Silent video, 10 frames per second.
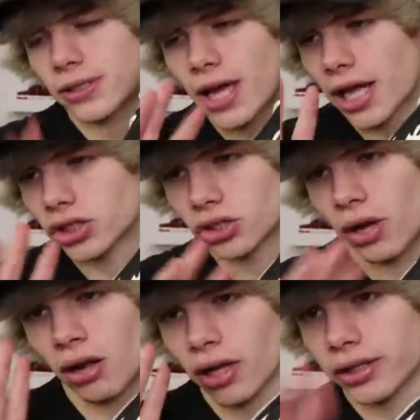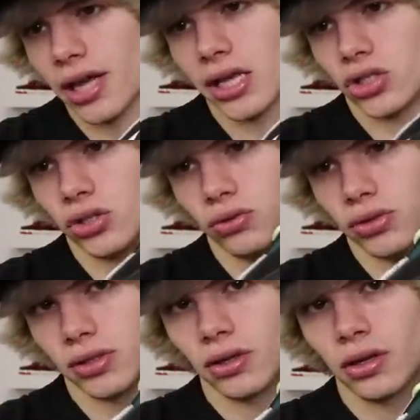a dad shoe. I don't like dad
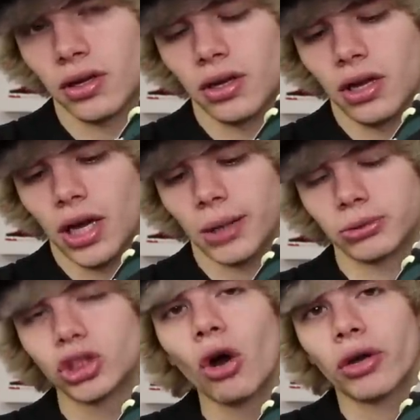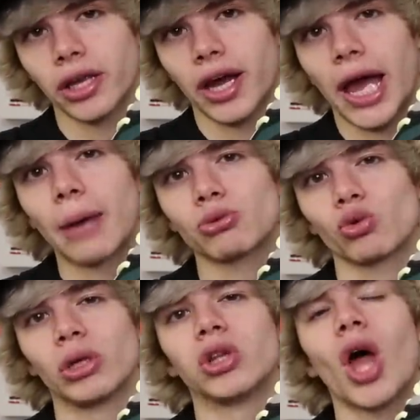shoes. I'm joking. I
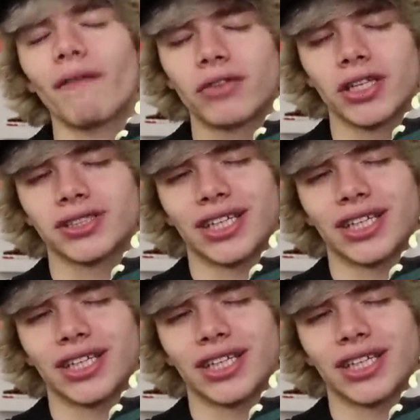absolutely love these